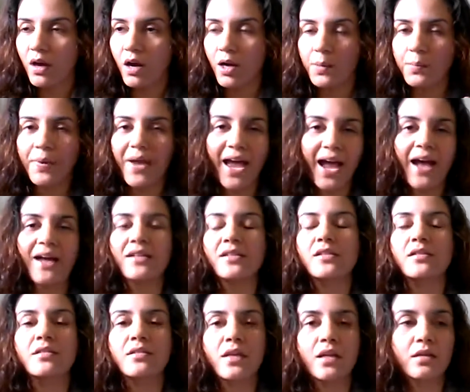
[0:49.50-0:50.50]
our
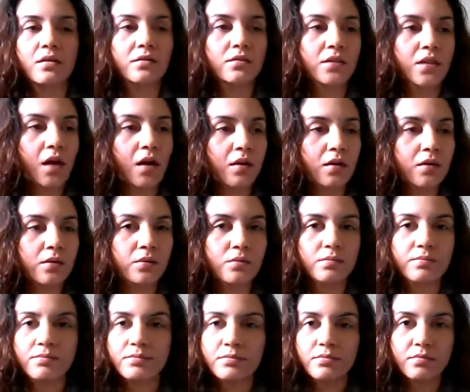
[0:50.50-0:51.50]
past and our,
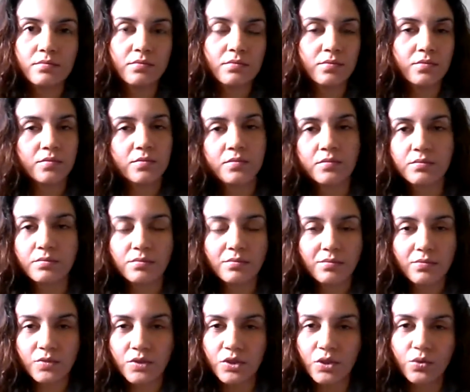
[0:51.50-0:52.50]

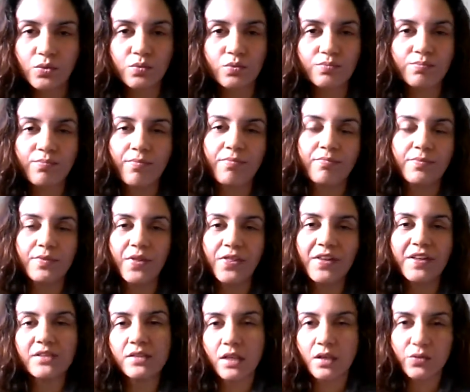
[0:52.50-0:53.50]
you know, the
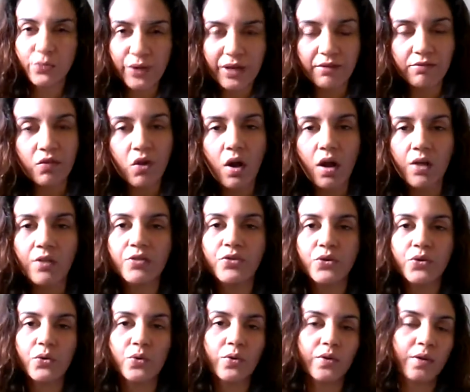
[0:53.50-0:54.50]
things that we have gone
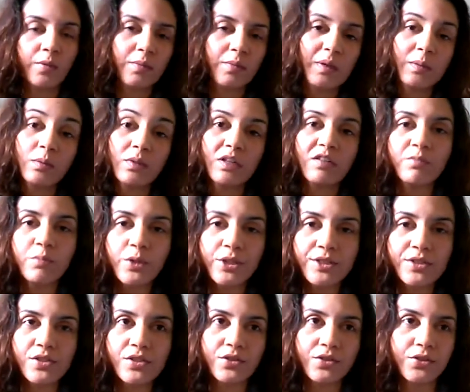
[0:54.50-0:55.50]
through or that people have put
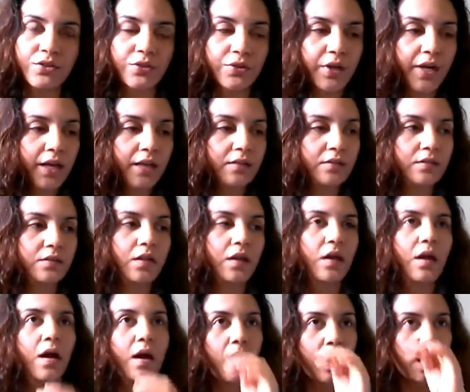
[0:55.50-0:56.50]
us through. And
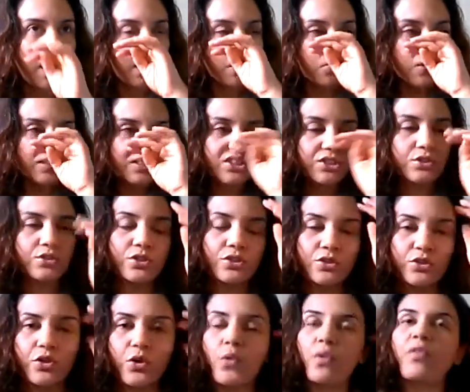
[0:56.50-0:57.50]
I want you to
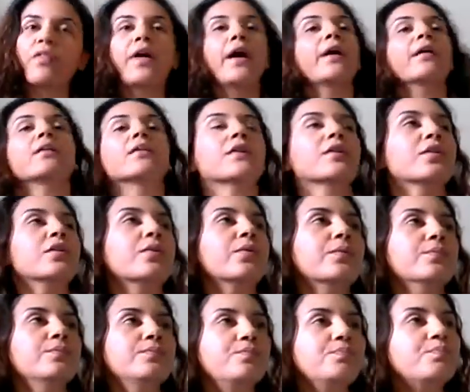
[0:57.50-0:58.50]
know that, you
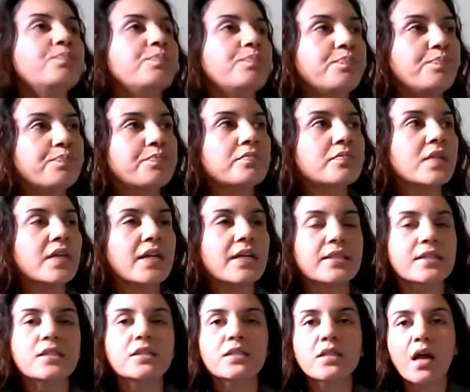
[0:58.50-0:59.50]
know,
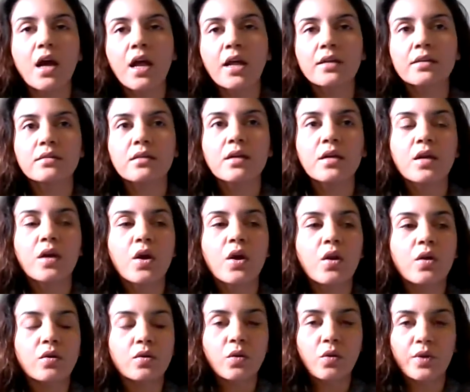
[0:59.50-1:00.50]
it's not
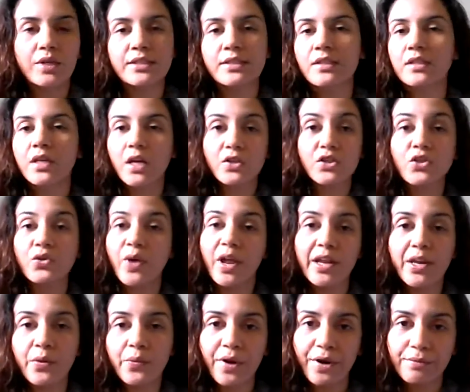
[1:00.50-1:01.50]
going to get you
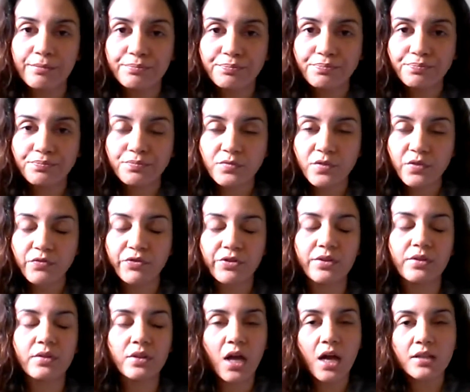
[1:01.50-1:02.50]
anywhere. For
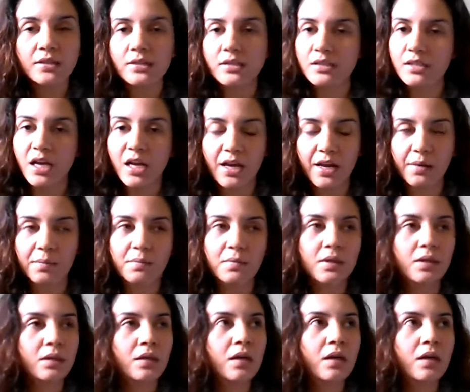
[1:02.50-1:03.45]
the longest time,